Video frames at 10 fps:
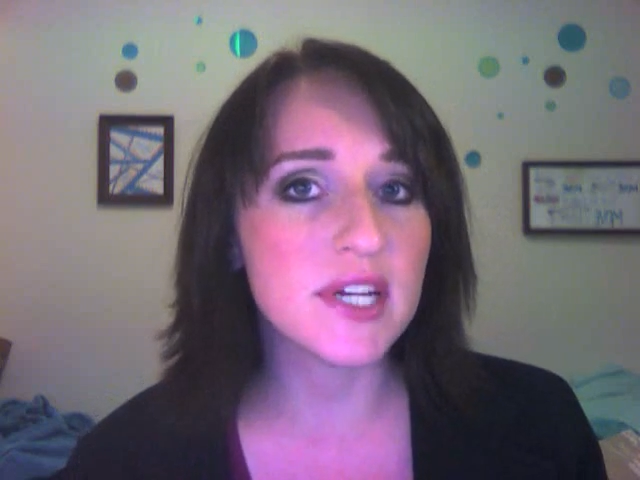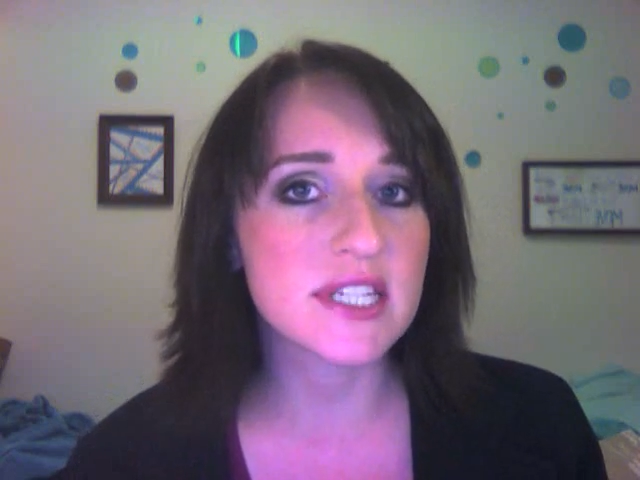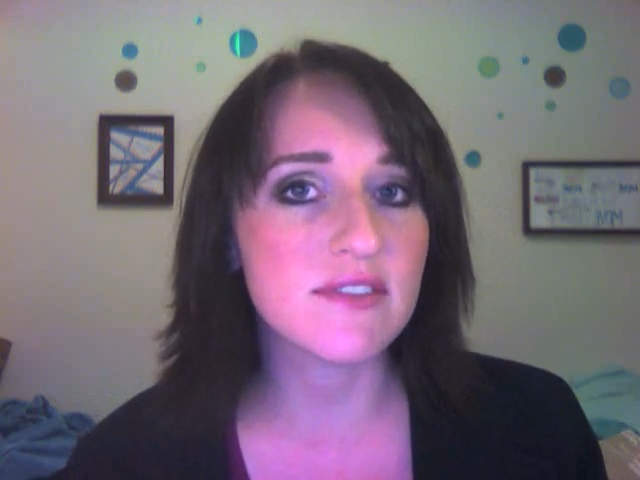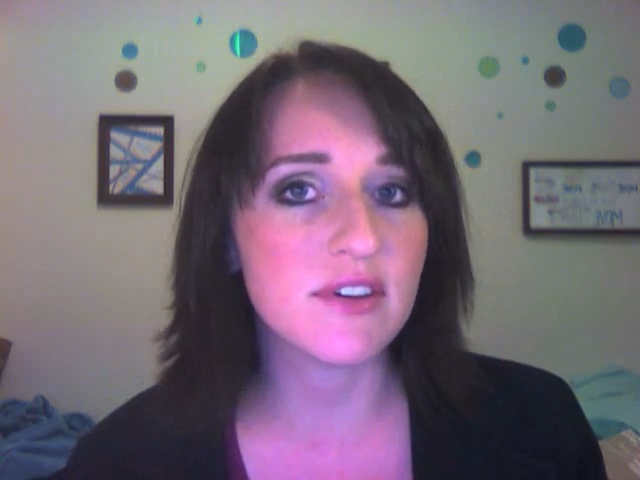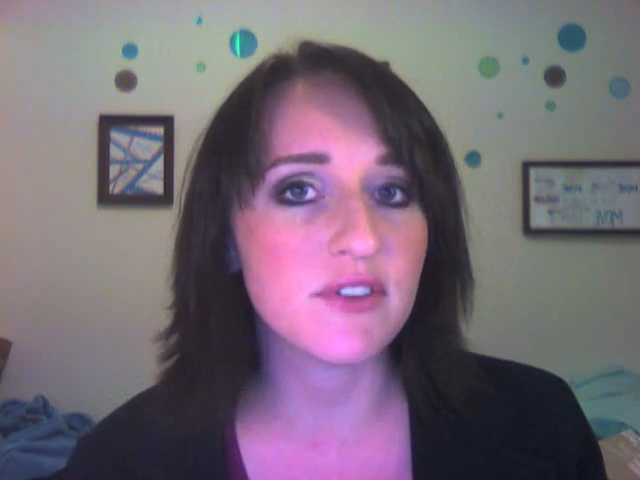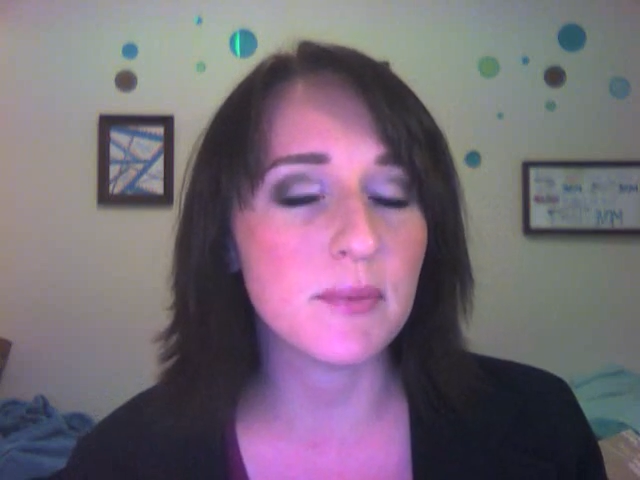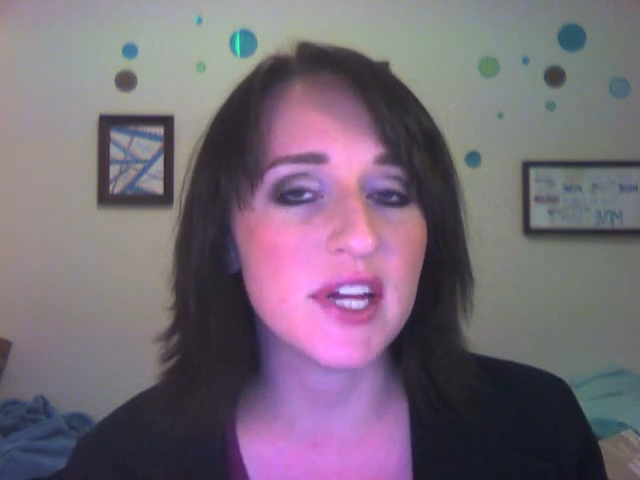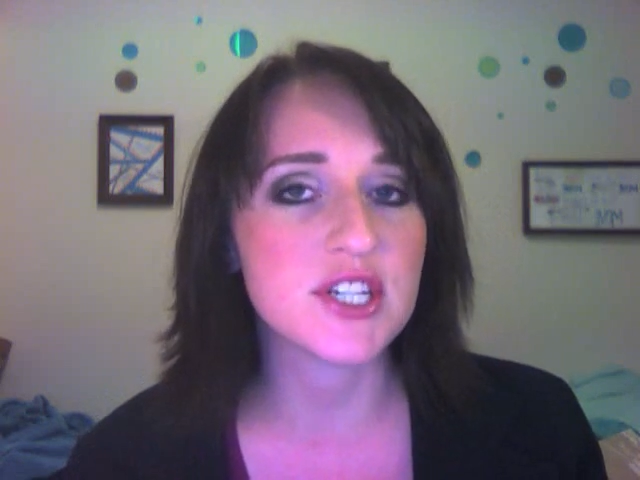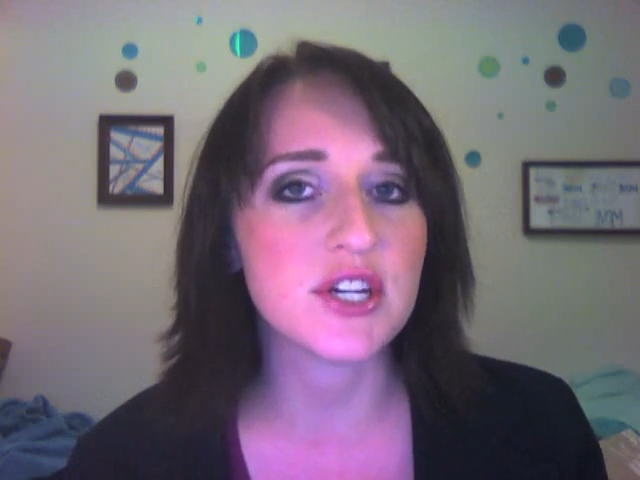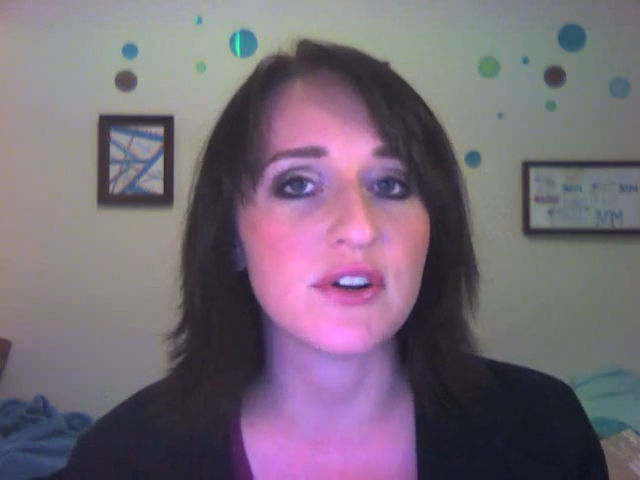piece of
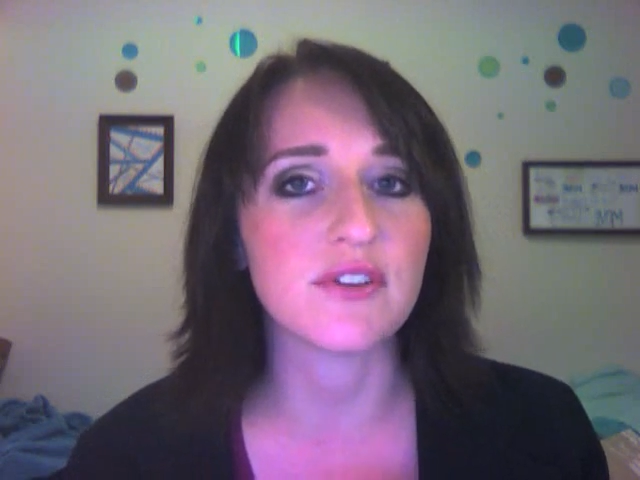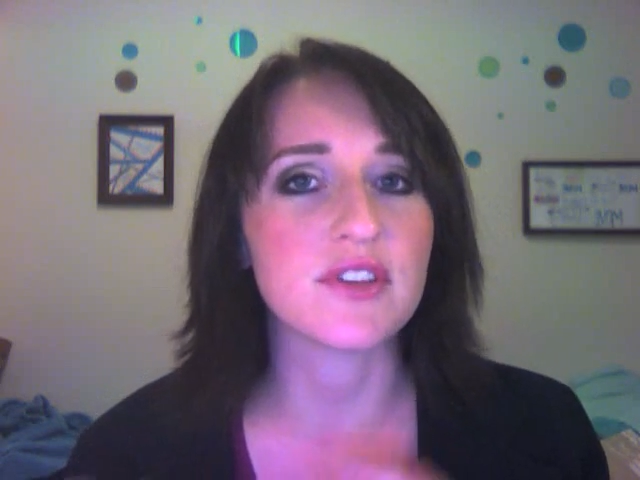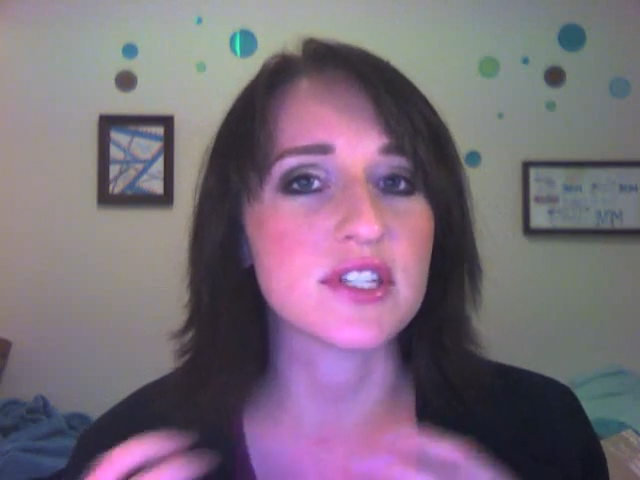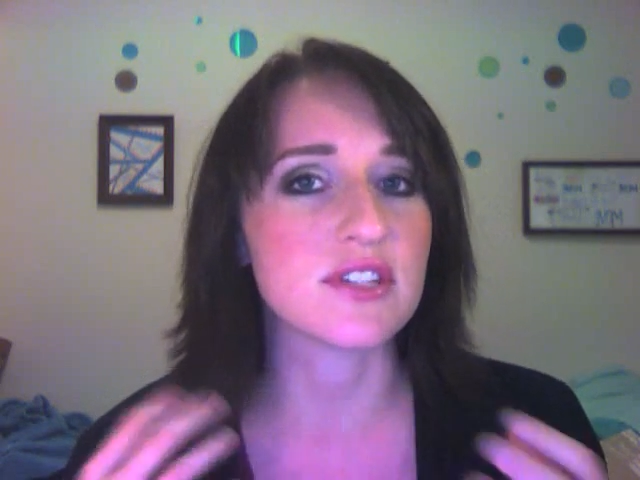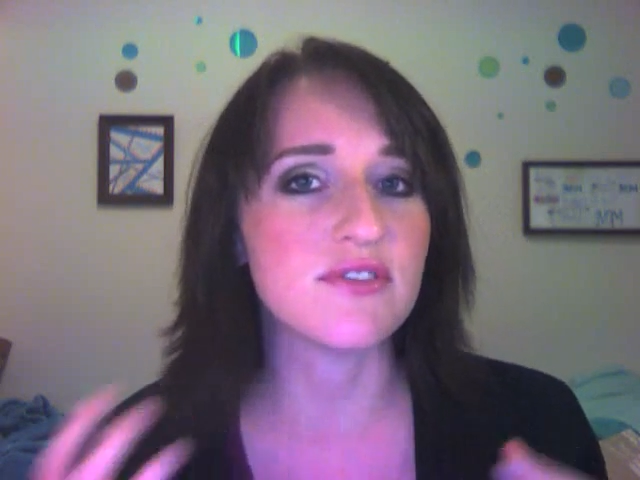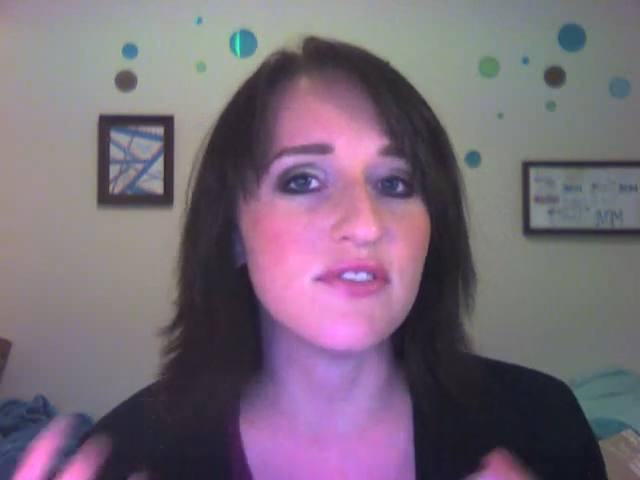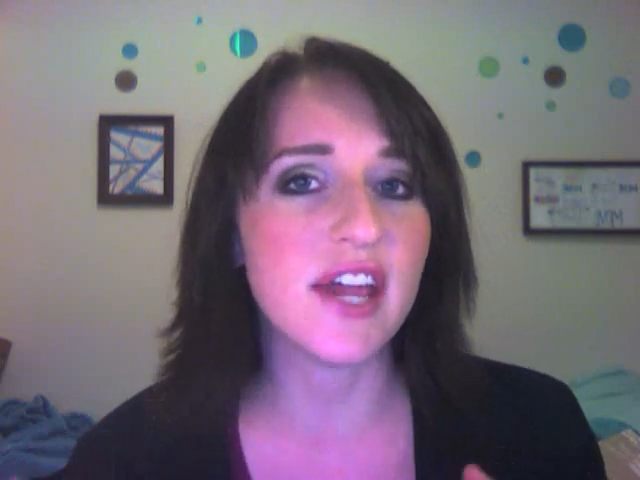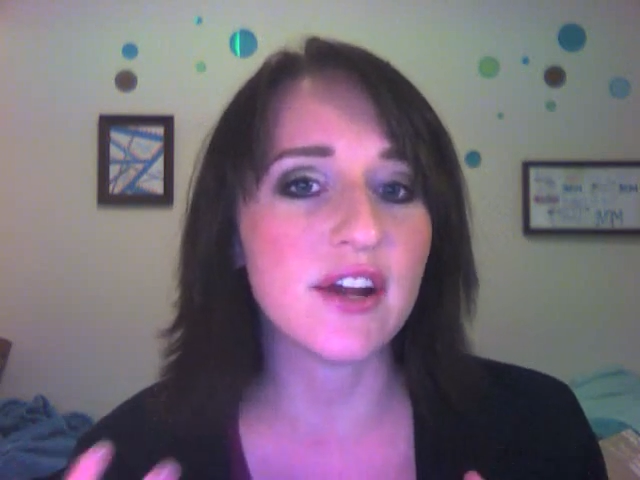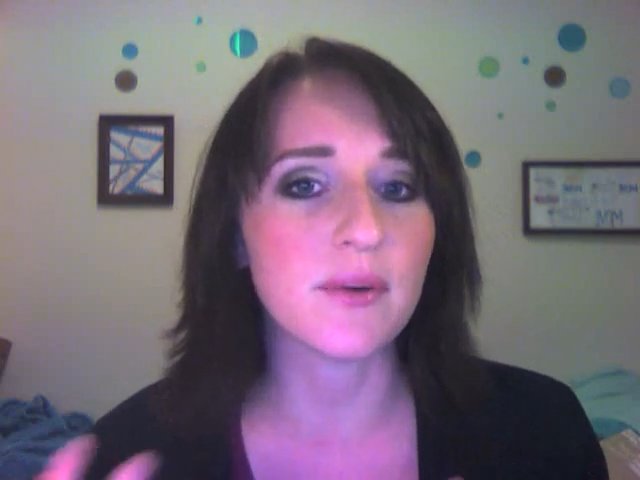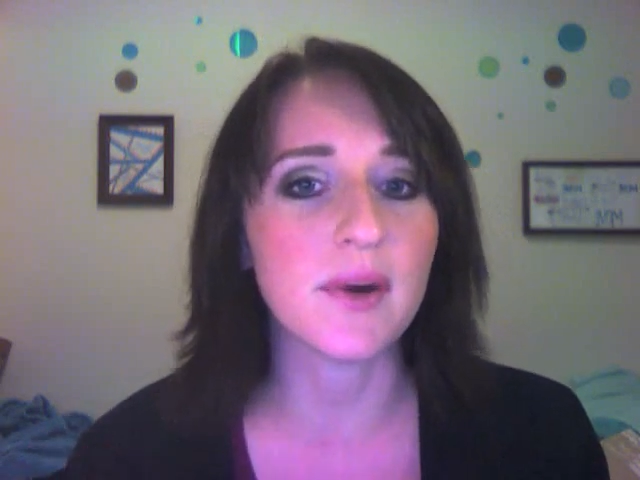information or if this is
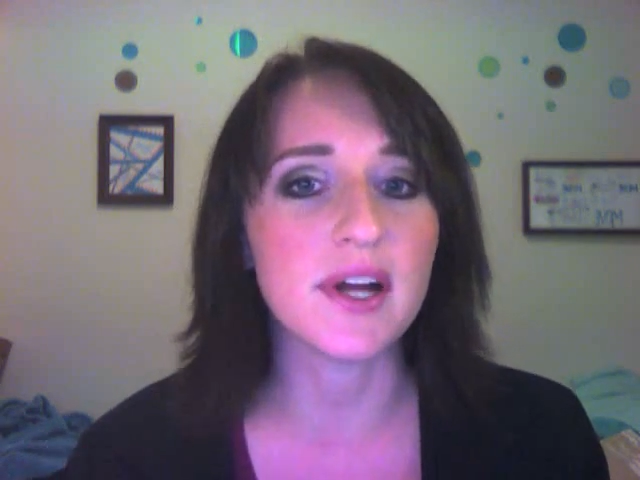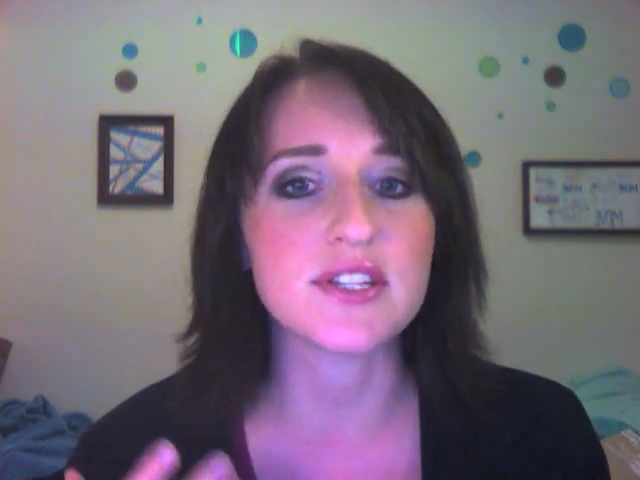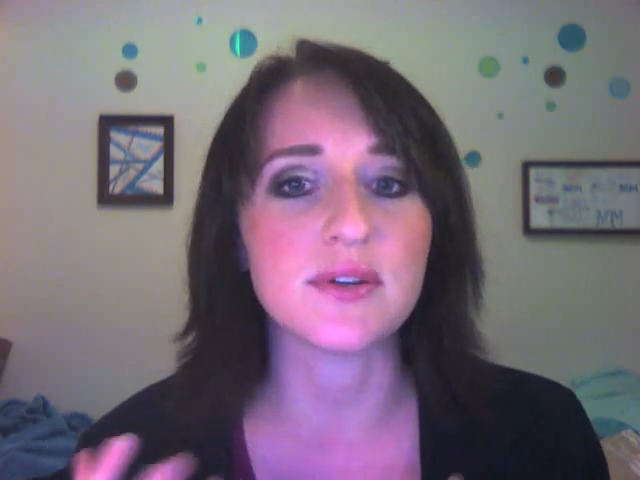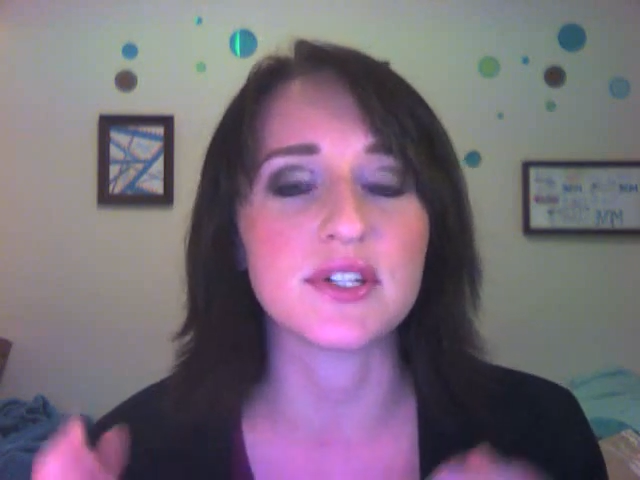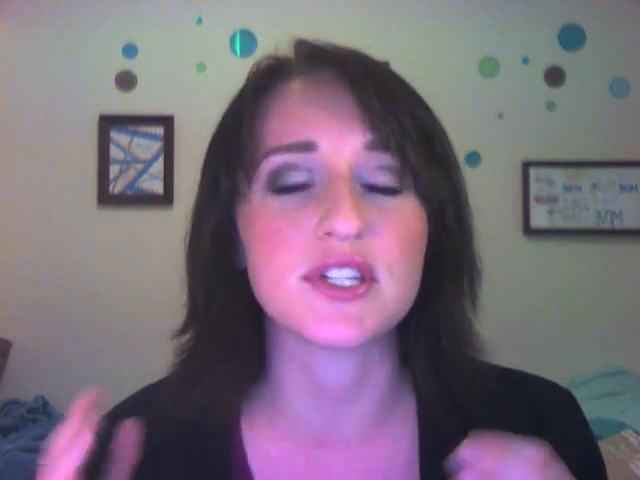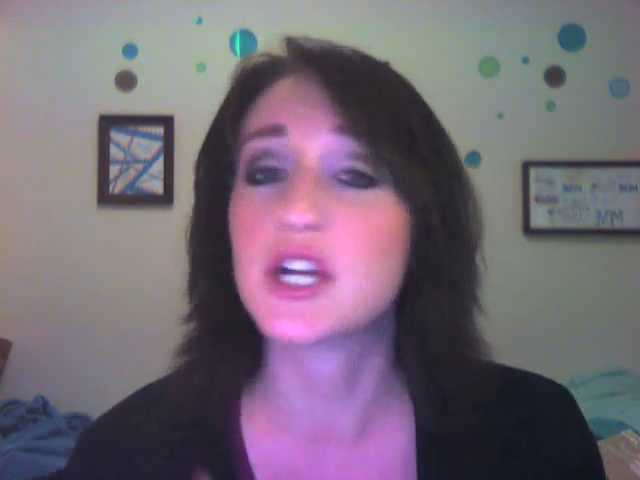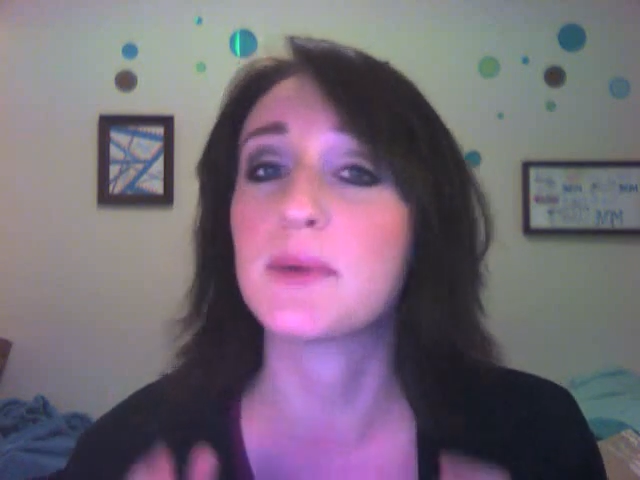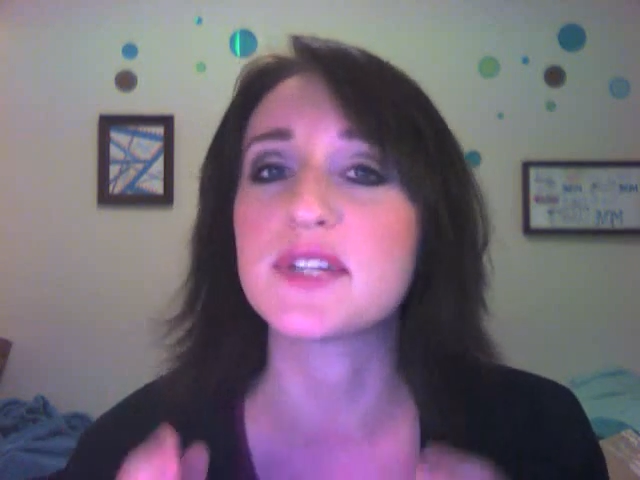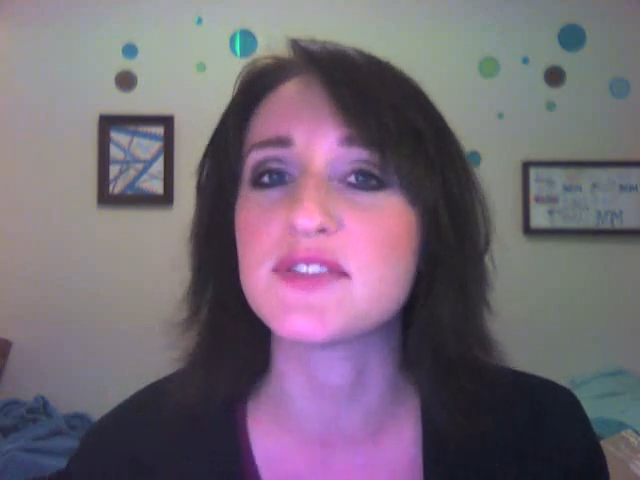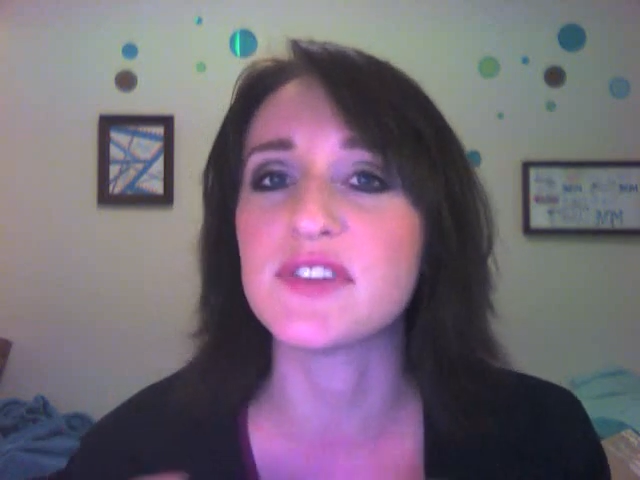fake or what. So it
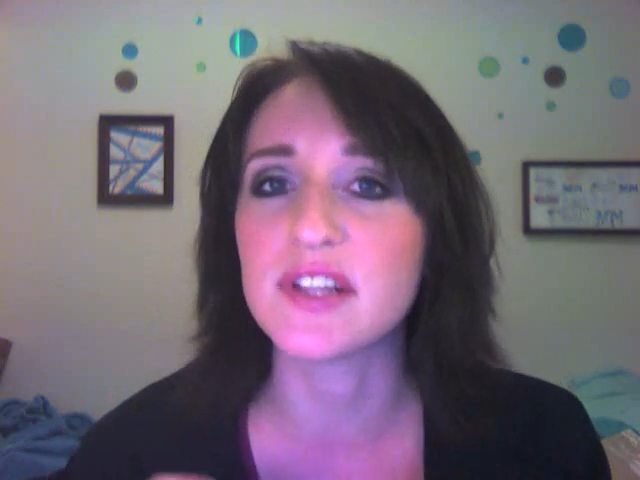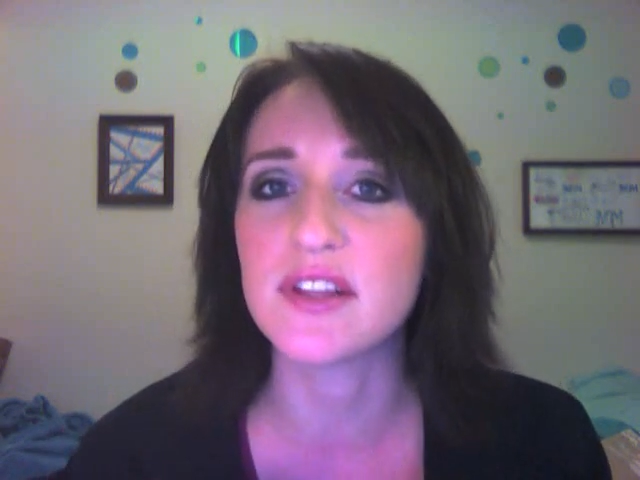determines